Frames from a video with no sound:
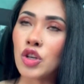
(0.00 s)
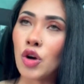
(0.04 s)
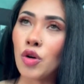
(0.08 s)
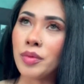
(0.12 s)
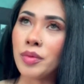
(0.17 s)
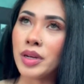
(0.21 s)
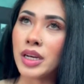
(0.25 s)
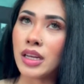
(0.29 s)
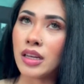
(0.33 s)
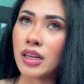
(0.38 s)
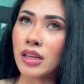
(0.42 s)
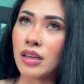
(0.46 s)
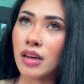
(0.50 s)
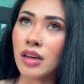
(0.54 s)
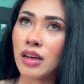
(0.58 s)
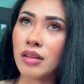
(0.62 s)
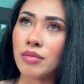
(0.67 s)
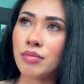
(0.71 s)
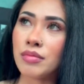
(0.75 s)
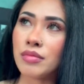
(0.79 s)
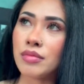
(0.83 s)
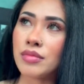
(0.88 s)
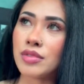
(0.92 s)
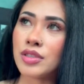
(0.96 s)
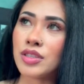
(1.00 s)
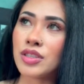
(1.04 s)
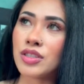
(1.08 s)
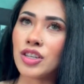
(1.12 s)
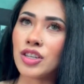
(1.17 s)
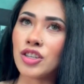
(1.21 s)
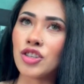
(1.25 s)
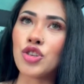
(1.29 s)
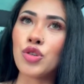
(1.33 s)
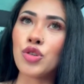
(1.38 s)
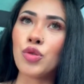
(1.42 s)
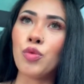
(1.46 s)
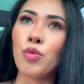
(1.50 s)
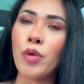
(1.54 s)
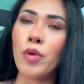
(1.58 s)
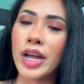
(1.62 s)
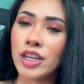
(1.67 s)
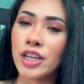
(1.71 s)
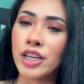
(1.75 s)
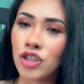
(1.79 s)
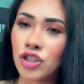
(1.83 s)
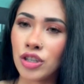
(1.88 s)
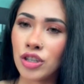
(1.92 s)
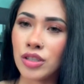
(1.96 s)
many
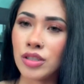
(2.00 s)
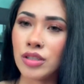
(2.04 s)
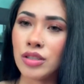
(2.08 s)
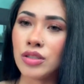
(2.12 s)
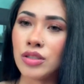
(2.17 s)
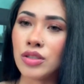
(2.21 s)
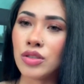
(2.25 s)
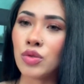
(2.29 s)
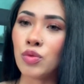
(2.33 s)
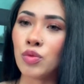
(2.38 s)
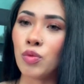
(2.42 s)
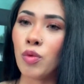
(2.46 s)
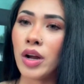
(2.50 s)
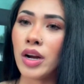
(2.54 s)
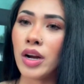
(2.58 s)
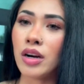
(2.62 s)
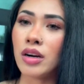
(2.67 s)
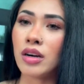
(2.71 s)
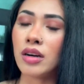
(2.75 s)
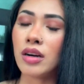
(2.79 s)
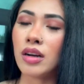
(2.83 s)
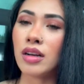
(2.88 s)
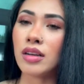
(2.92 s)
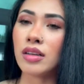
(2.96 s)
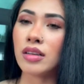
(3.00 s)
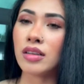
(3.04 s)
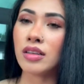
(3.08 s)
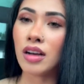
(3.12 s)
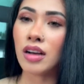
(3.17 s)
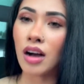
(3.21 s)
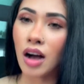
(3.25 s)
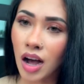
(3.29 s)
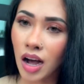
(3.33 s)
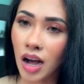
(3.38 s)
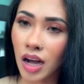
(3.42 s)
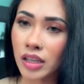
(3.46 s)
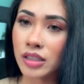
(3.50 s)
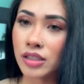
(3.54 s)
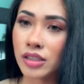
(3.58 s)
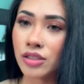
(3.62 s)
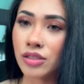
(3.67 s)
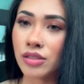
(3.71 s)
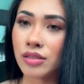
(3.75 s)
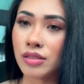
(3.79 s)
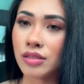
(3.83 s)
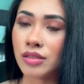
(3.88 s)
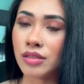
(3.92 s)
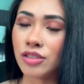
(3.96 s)
situations where God
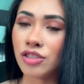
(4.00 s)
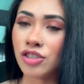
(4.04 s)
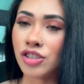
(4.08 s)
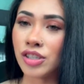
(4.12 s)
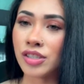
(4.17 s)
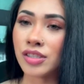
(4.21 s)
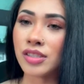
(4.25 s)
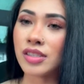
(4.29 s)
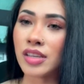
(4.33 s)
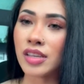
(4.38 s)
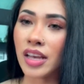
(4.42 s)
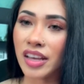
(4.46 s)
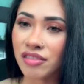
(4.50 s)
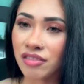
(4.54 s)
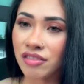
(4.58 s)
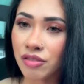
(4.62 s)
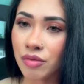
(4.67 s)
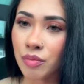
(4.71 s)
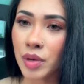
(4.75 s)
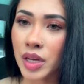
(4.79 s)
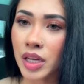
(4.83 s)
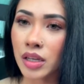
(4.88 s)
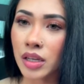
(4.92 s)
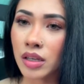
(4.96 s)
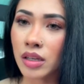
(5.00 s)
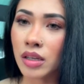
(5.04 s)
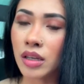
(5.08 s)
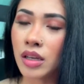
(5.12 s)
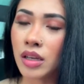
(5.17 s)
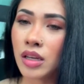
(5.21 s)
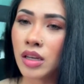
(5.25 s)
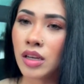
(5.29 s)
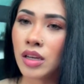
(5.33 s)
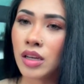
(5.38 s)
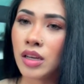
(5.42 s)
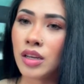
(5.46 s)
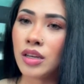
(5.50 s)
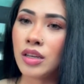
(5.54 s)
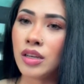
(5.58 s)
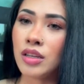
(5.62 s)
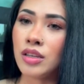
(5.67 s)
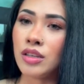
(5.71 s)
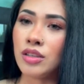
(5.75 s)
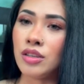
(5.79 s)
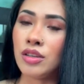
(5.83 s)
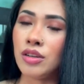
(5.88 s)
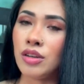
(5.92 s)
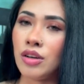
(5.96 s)
just saved me.
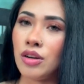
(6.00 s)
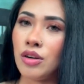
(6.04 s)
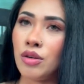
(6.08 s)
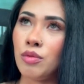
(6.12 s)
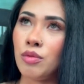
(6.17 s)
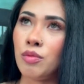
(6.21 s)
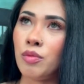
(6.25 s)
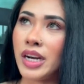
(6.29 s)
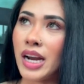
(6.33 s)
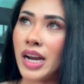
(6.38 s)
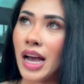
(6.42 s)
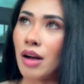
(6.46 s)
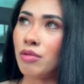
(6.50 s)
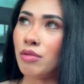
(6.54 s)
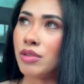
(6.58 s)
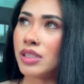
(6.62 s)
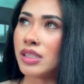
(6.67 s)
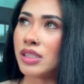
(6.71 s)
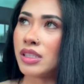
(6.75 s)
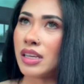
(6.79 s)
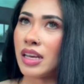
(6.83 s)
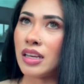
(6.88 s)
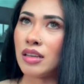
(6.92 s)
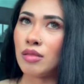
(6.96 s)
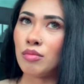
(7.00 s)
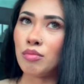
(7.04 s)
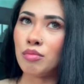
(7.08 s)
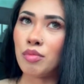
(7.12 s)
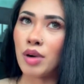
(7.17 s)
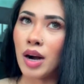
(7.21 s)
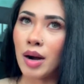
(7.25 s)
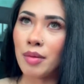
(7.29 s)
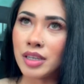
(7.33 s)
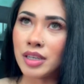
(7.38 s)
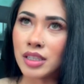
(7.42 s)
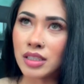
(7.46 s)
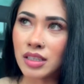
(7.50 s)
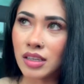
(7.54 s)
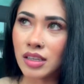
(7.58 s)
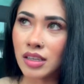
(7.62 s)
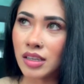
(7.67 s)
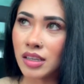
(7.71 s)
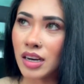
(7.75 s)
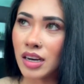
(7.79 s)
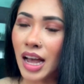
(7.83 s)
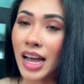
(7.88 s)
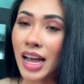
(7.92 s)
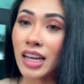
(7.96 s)
When I was in
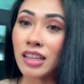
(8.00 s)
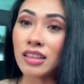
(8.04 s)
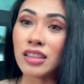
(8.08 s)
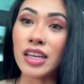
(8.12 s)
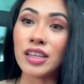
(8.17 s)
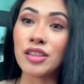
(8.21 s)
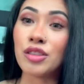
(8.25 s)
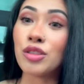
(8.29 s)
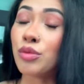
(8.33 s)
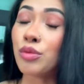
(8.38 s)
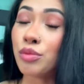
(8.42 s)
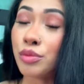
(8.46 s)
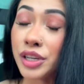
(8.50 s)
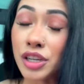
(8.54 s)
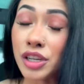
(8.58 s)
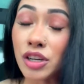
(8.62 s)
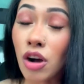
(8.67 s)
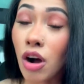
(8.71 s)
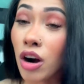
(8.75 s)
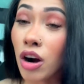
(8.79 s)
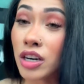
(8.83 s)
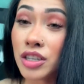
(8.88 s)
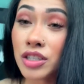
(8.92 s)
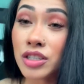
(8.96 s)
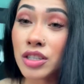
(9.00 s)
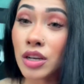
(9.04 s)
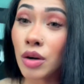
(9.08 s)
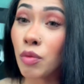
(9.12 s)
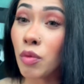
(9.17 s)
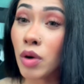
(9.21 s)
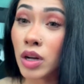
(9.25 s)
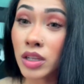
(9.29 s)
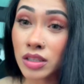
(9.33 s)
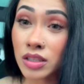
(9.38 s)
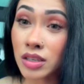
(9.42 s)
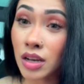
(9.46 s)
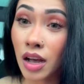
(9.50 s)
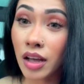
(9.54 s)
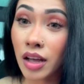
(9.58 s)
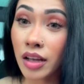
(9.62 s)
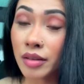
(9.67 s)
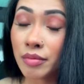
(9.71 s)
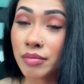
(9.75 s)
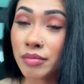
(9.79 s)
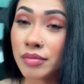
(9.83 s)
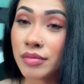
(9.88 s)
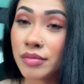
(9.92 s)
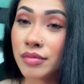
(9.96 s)
Bremerton, I had like 3 cars at one
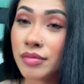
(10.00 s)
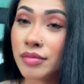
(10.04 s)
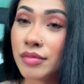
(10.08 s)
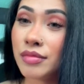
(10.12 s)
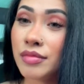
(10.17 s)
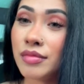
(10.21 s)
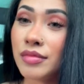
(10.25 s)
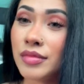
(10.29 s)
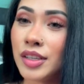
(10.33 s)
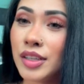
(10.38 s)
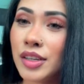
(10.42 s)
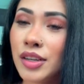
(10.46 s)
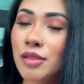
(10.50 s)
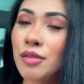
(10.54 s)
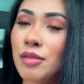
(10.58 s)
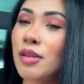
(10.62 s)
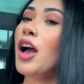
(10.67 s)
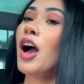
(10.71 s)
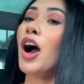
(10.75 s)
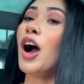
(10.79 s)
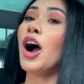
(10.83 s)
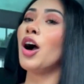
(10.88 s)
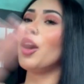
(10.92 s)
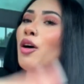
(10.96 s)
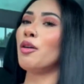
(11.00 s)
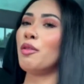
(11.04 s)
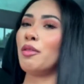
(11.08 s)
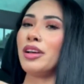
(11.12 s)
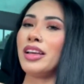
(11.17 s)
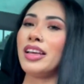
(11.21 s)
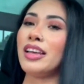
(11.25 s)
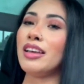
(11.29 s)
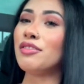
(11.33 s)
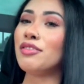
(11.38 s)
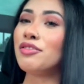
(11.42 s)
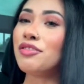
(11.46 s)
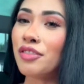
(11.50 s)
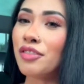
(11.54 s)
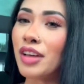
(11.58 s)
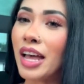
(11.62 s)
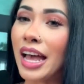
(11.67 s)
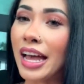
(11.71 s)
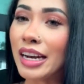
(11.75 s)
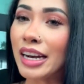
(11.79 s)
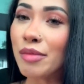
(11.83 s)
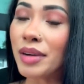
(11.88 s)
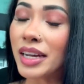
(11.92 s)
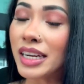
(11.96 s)
time. Oh, if
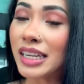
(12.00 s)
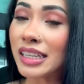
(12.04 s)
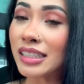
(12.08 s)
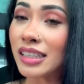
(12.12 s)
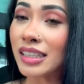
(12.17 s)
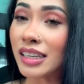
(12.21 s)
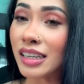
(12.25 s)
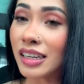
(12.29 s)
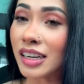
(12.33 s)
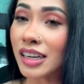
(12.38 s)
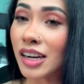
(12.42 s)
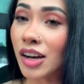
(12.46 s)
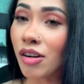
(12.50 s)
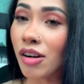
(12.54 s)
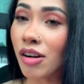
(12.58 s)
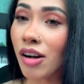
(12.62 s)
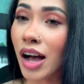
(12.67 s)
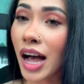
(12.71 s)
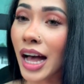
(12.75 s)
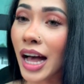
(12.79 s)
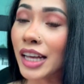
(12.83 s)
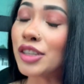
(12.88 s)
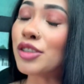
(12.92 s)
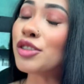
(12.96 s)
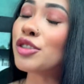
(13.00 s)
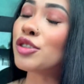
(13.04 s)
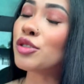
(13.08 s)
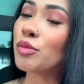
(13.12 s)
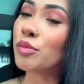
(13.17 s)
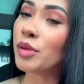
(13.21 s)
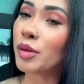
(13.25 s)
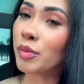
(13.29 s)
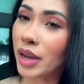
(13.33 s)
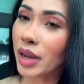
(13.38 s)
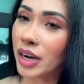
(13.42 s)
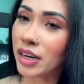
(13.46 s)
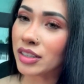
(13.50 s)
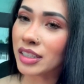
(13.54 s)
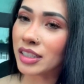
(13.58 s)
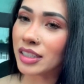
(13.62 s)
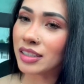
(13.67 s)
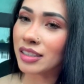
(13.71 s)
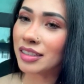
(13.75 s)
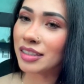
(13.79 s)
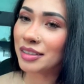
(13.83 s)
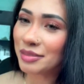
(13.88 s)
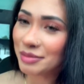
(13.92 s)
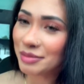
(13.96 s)
anybody didn't know, I used to be married.